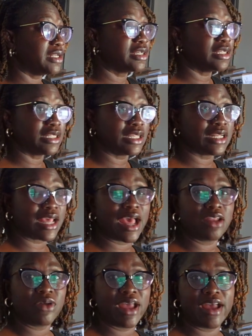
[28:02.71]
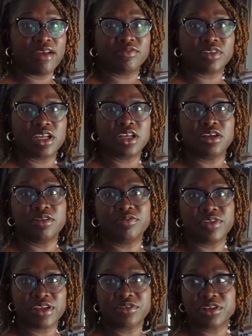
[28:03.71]
the good thing that I don't have a
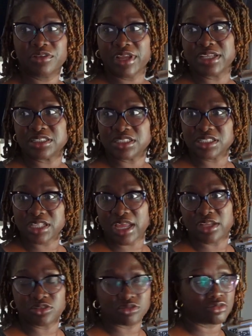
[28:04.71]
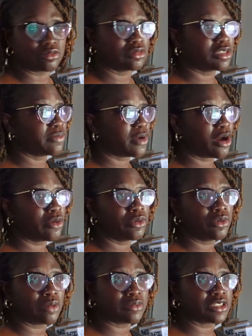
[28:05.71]
very crazy schedule.
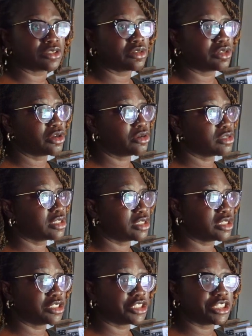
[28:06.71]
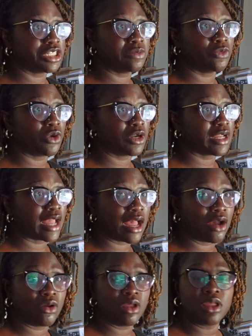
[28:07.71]
Tomorrow I'm just going to go to the gym, work
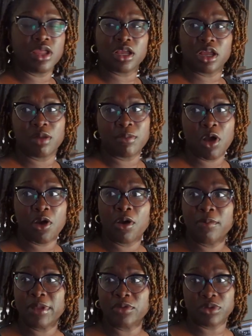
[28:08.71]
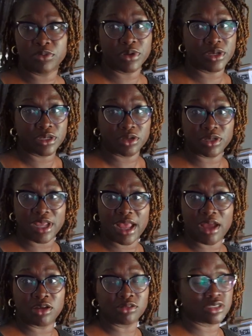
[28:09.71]
out, come home, and we're working on the
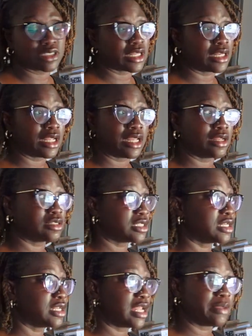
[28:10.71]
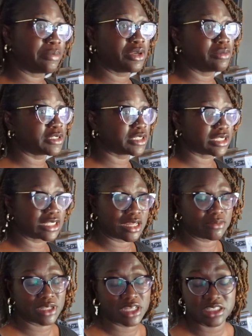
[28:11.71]
house. And then Sunday, pretty much the
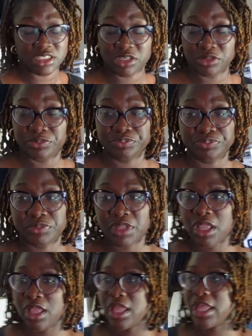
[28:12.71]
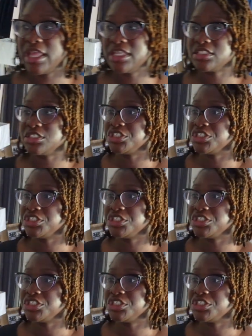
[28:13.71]
same thing. So it's a